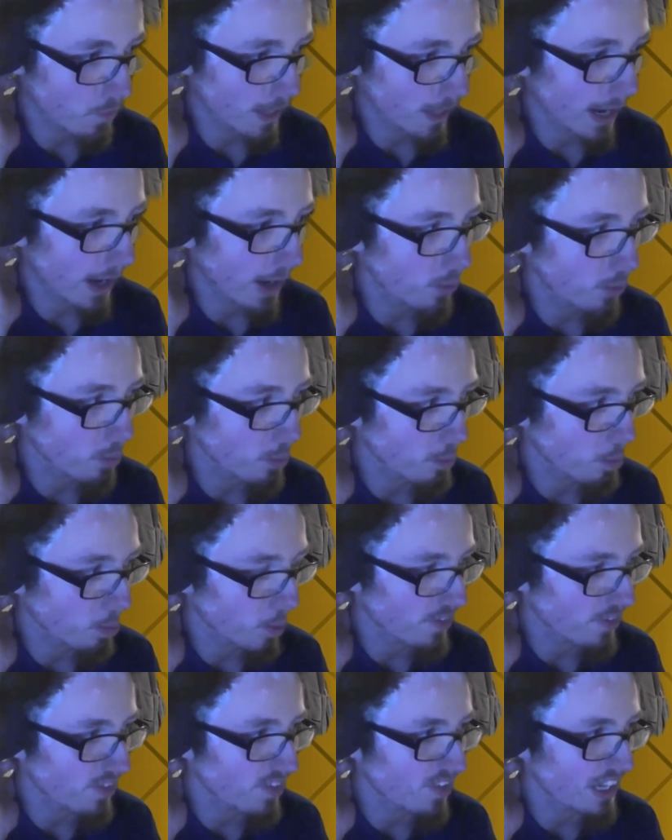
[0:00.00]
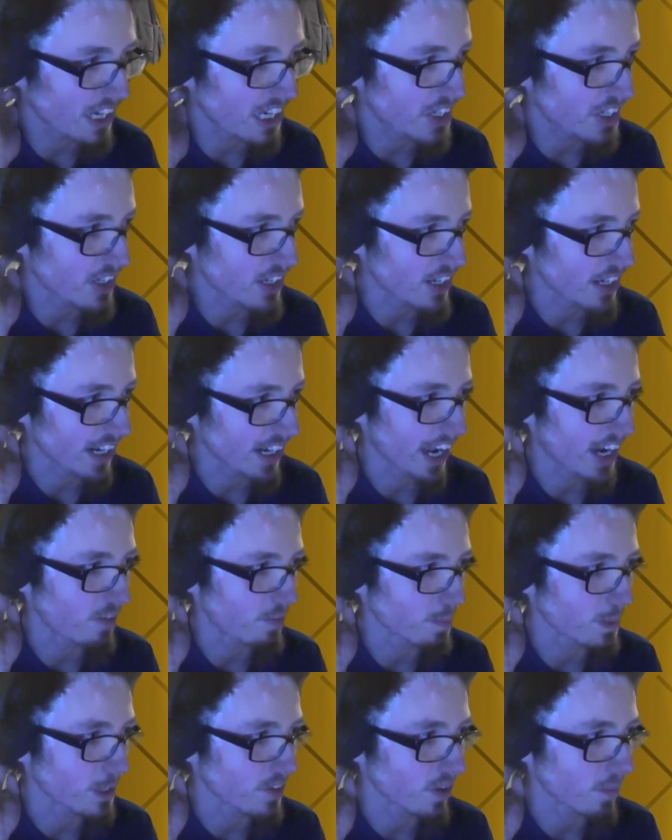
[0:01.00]
how presentation can kind
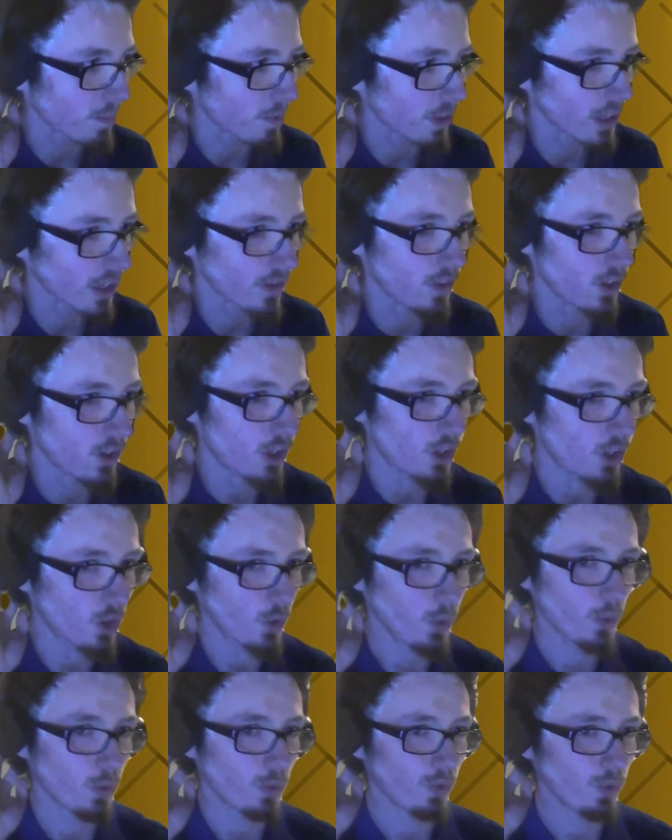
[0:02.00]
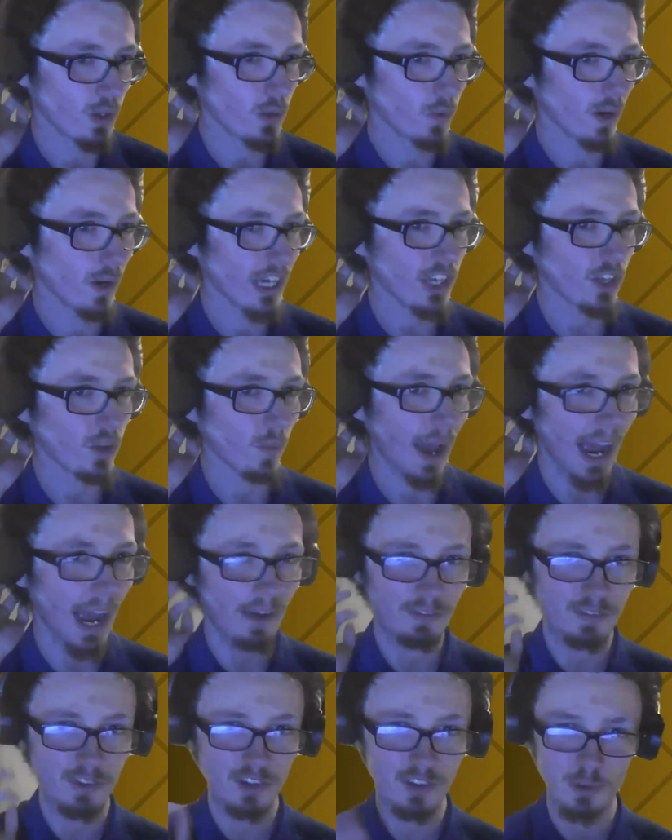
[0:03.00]
of be something that you feel like you
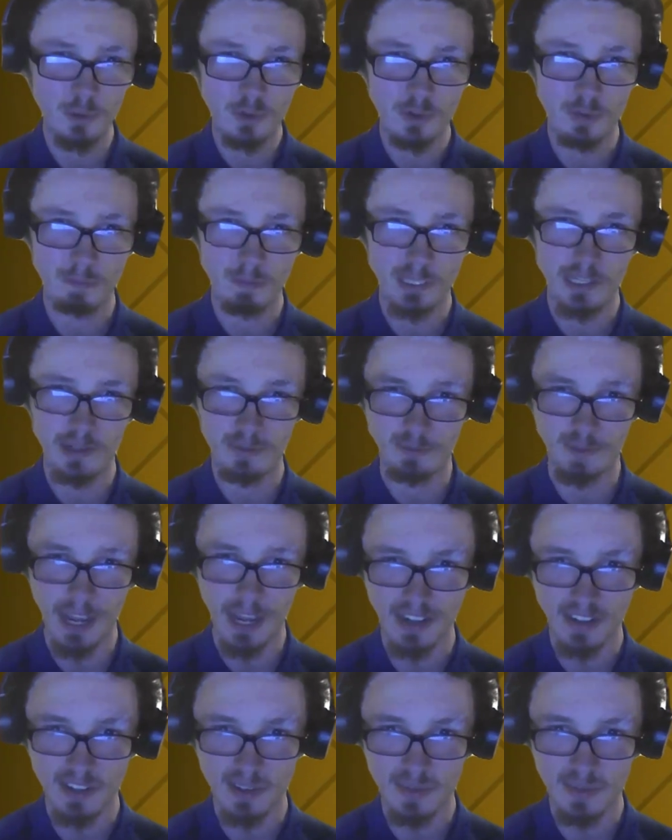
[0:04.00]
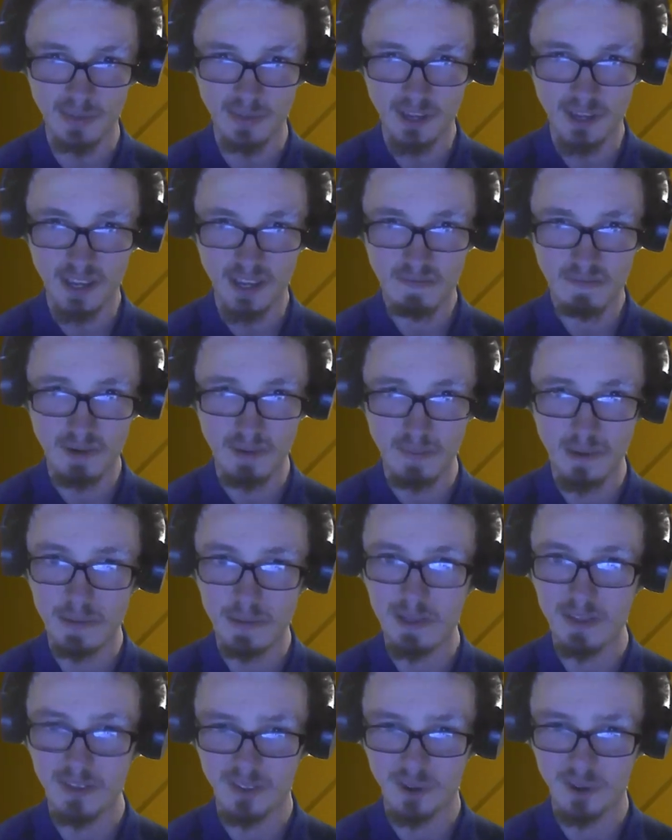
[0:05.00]
have to do to be effective, but
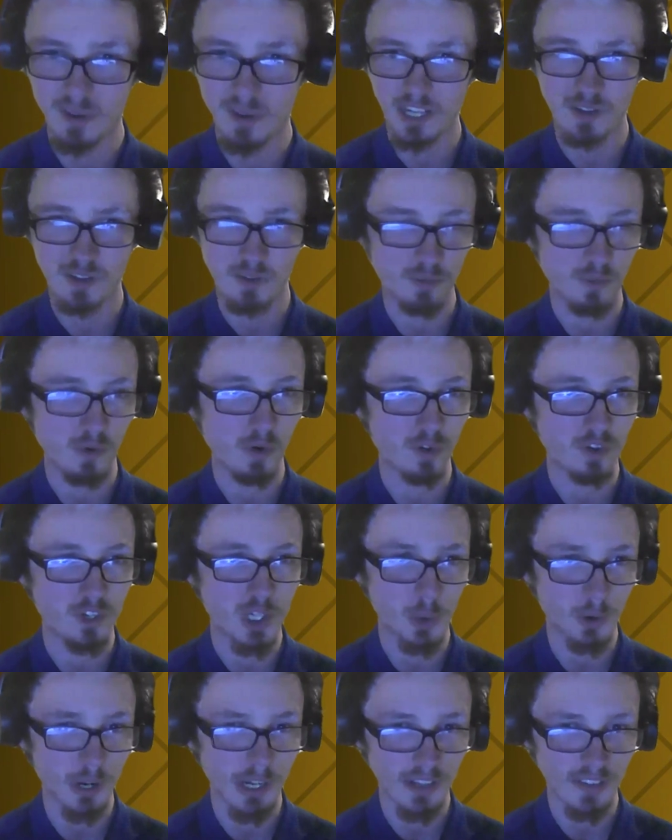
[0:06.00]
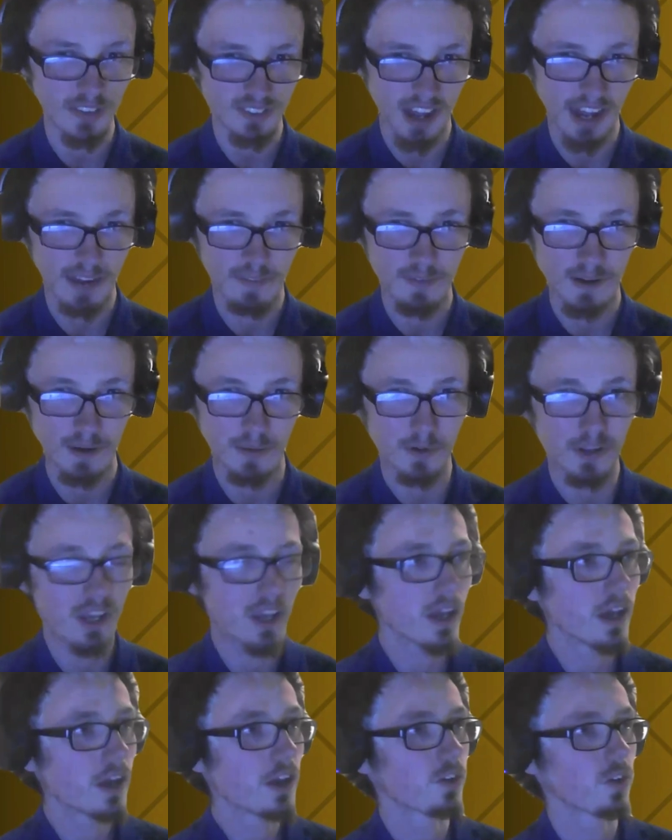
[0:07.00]
maybe it's like your first choice. I found,
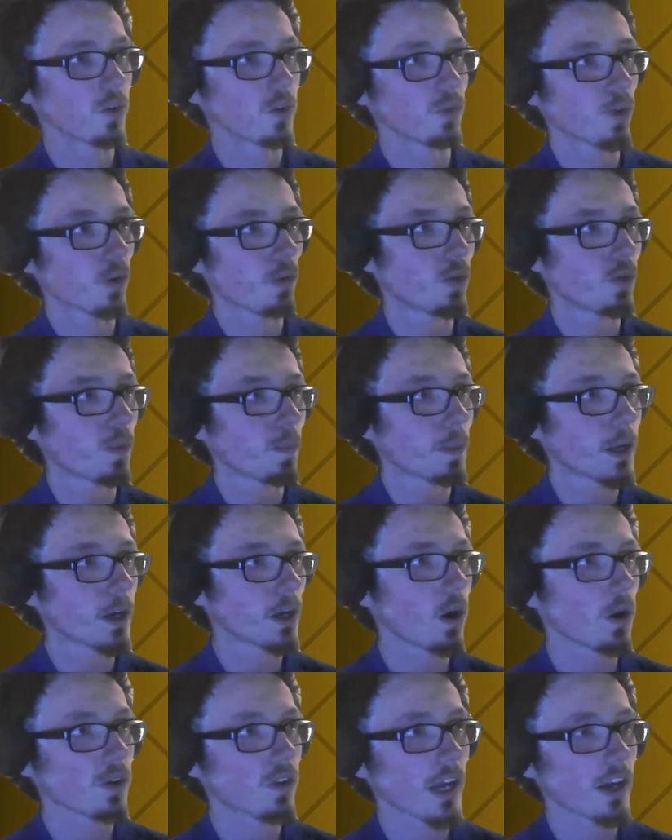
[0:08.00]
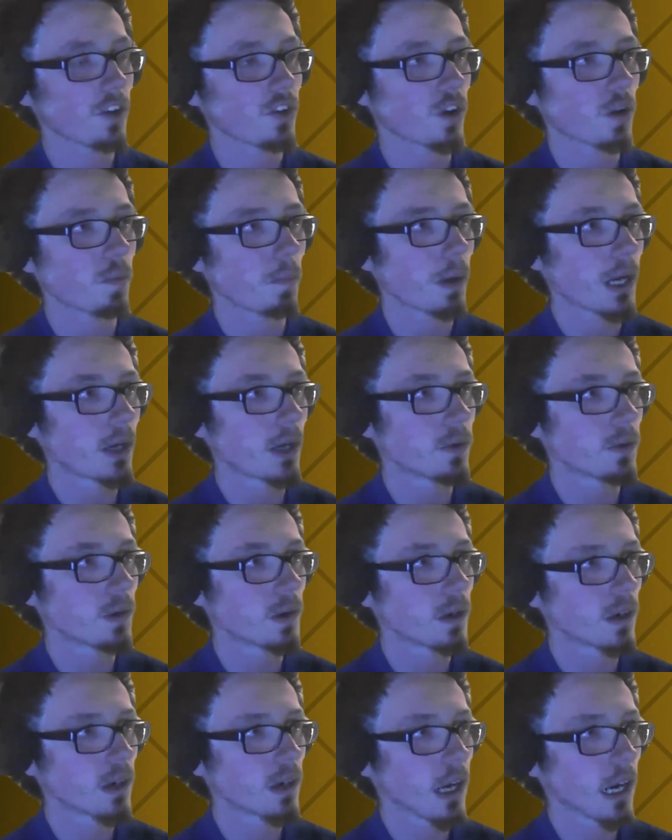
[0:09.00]
so for a bit of context on my
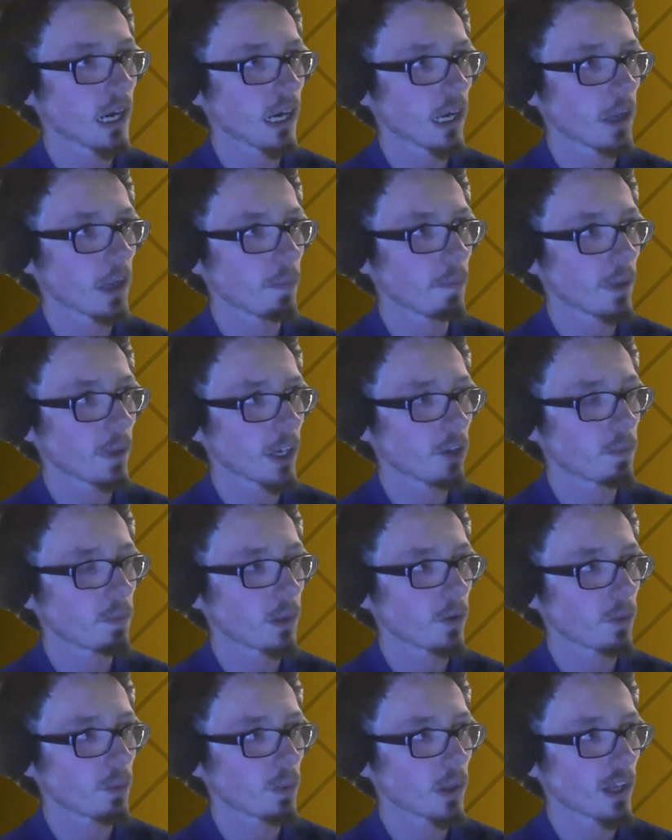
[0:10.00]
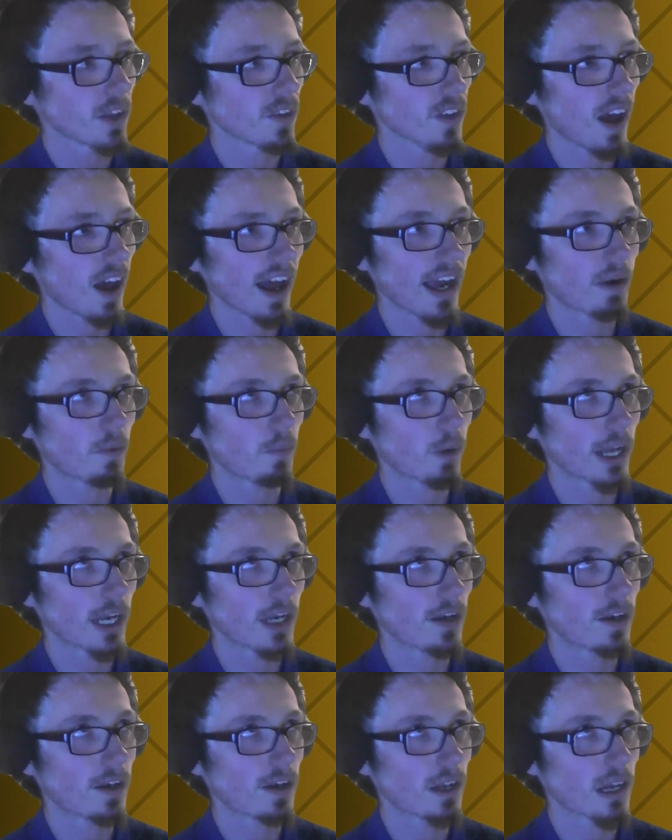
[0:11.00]
own experience with this, I
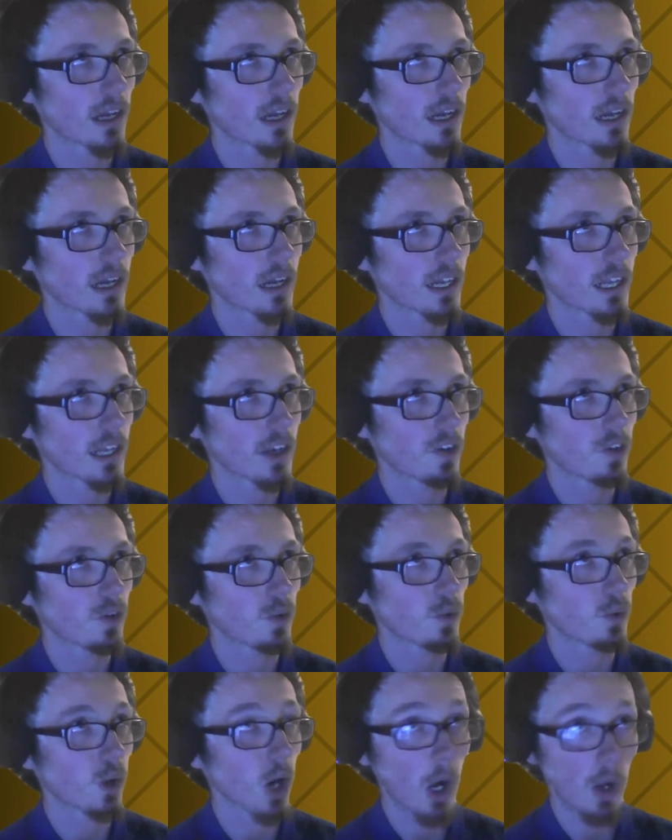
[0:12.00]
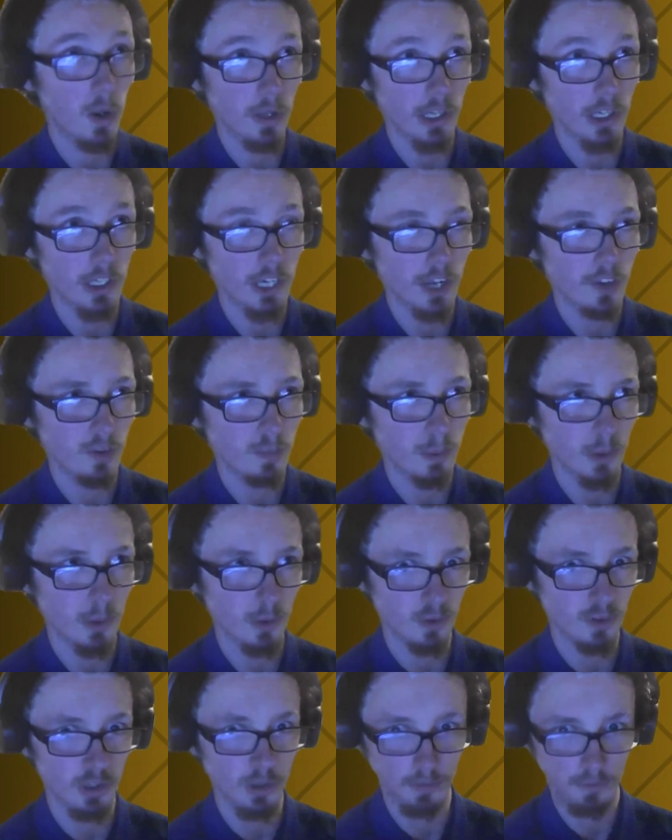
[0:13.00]
went into college as
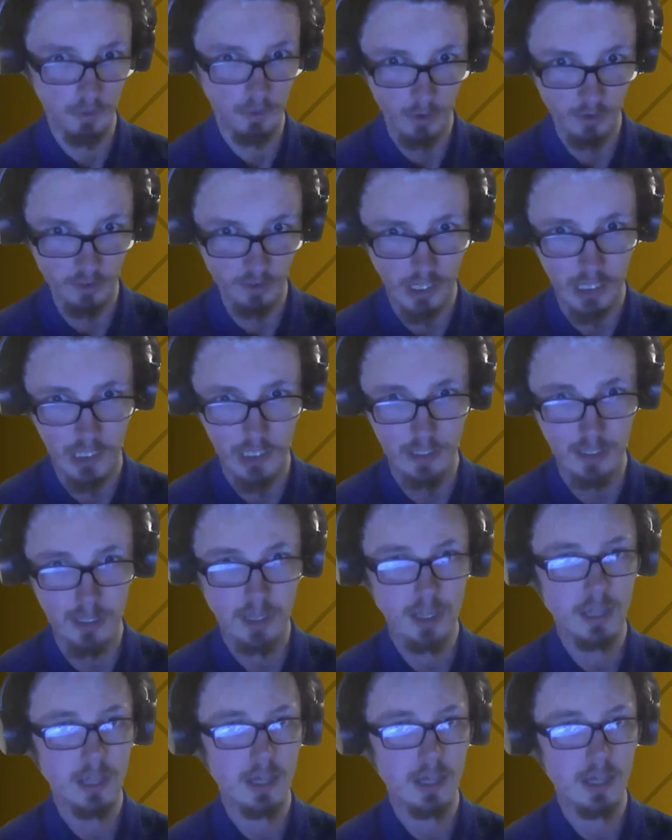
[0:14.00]
opposed to university.